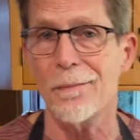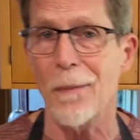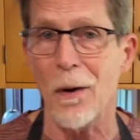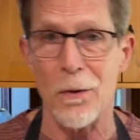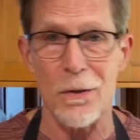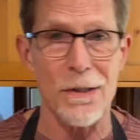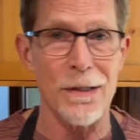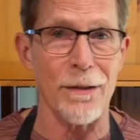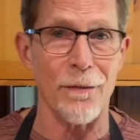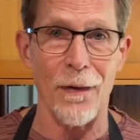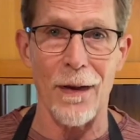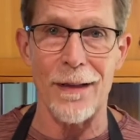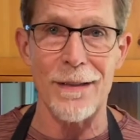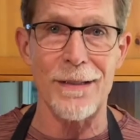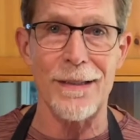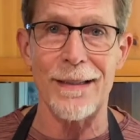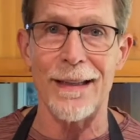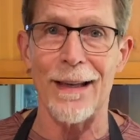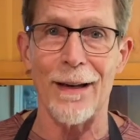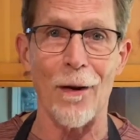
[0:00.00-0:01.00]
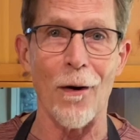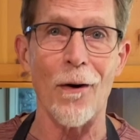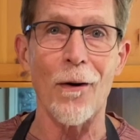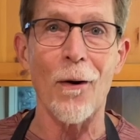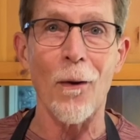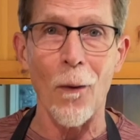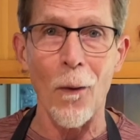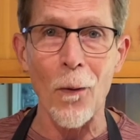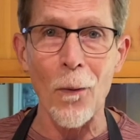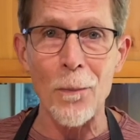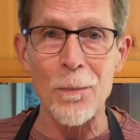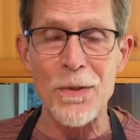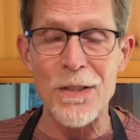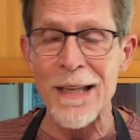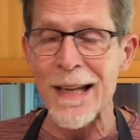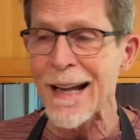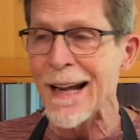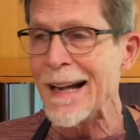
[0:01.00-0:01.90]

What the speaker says: most of us in our homes.